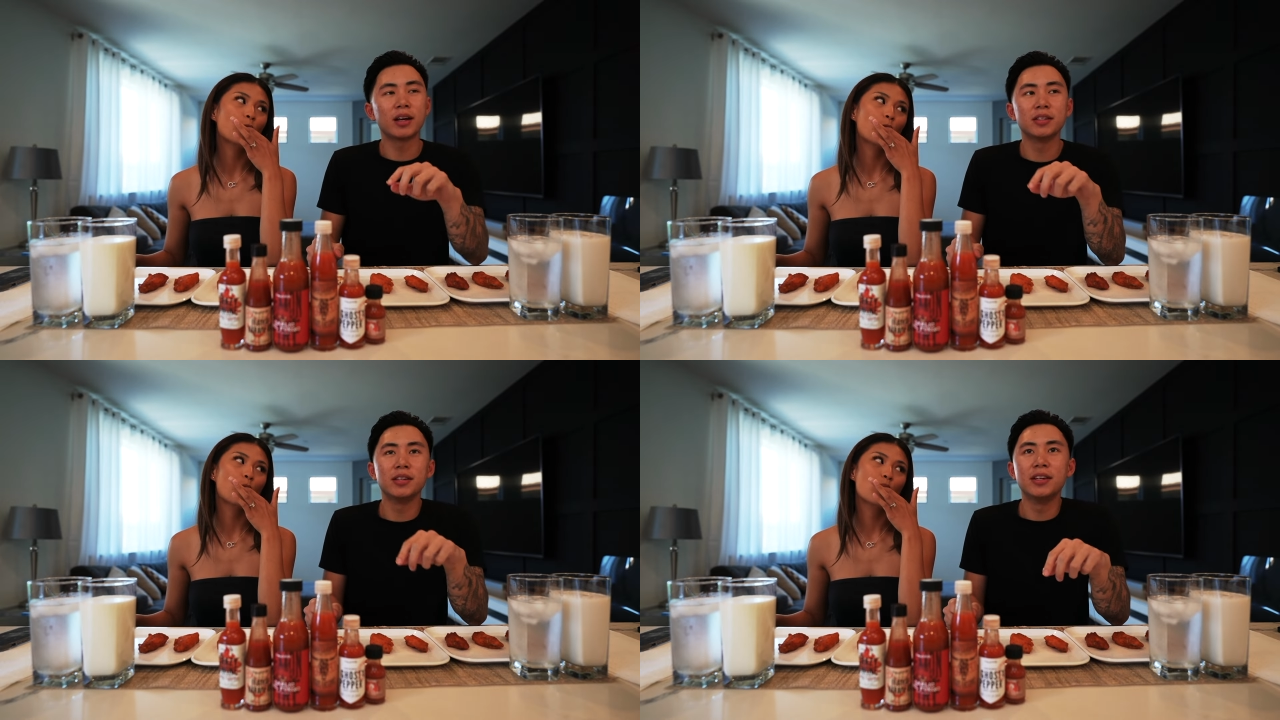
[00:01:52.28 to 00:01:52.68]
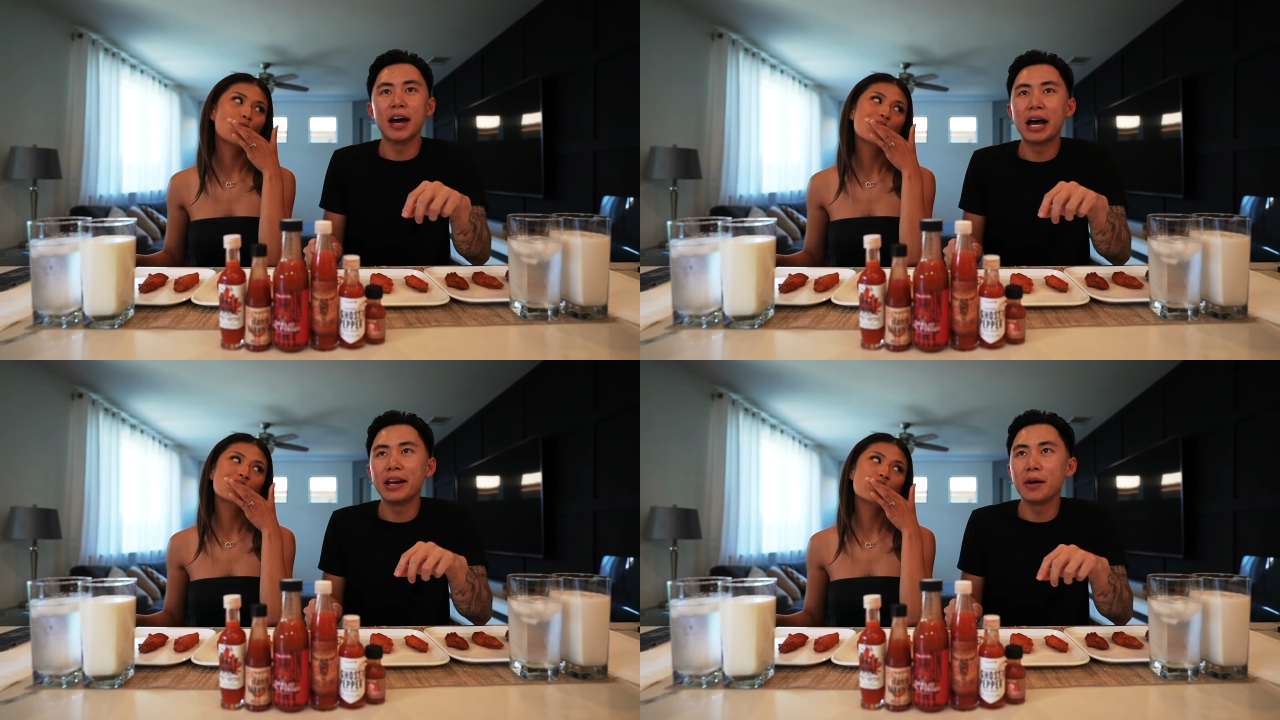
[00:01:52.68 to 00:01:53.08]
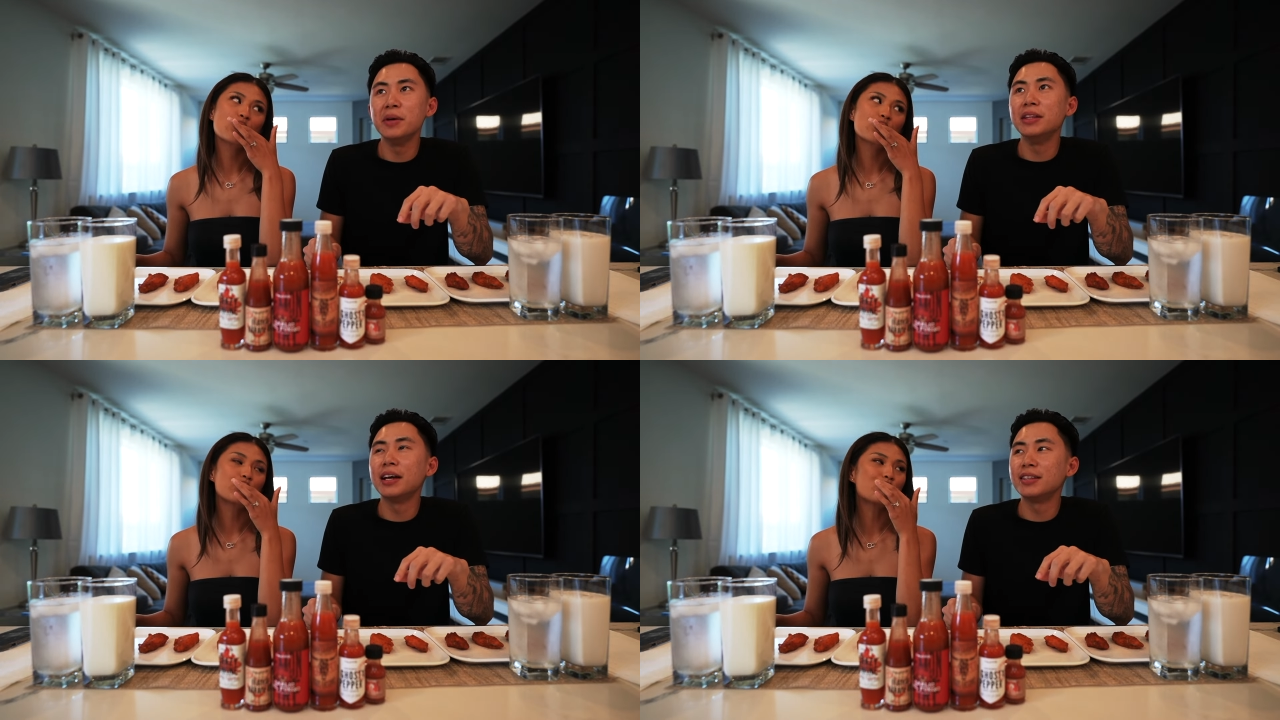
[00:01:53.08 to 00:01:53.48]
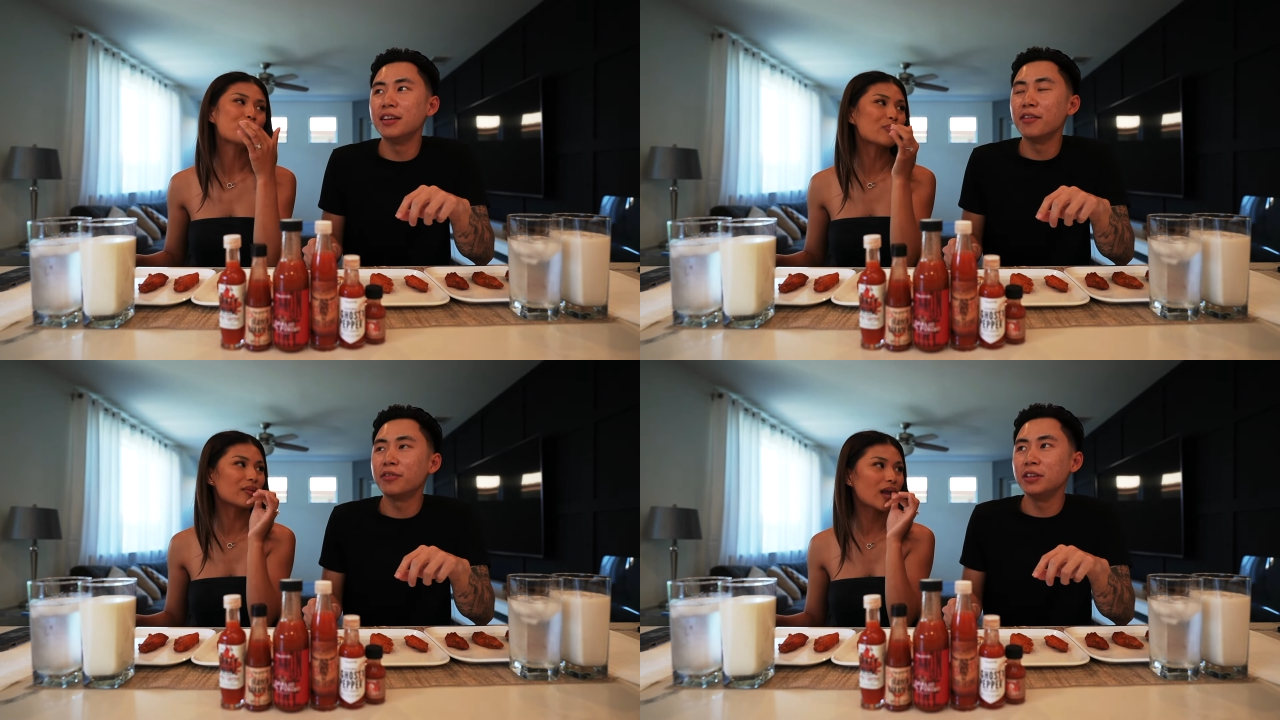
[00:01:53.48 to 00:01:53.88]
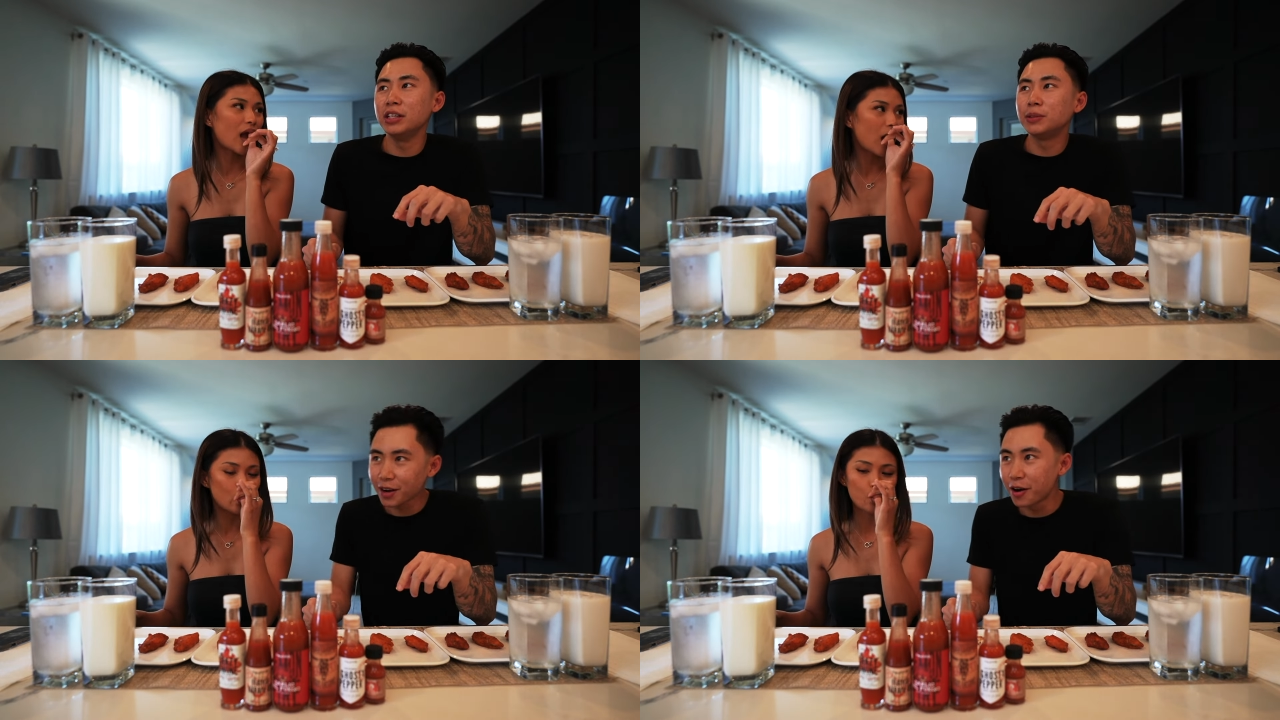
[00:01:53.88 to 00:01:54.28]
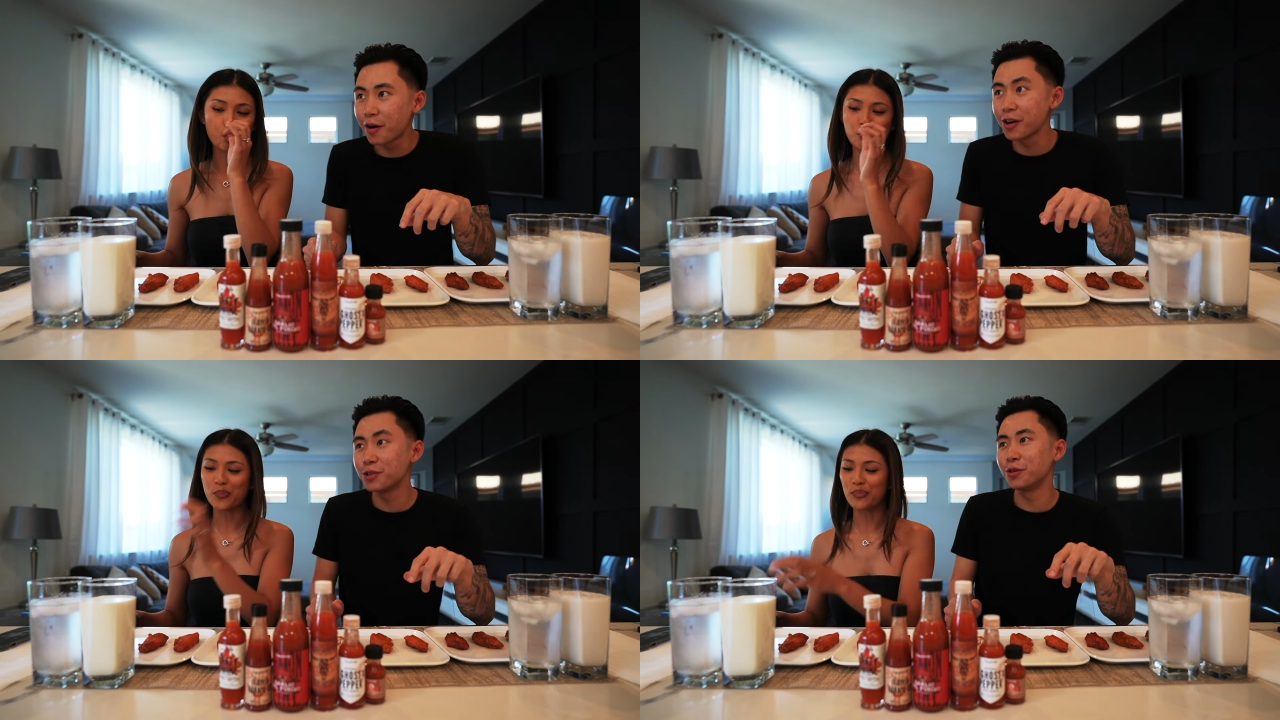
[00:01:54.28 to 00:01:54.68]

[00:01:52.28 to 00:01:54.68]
Speaker 1: As a dad, I mean, that's definitely a hard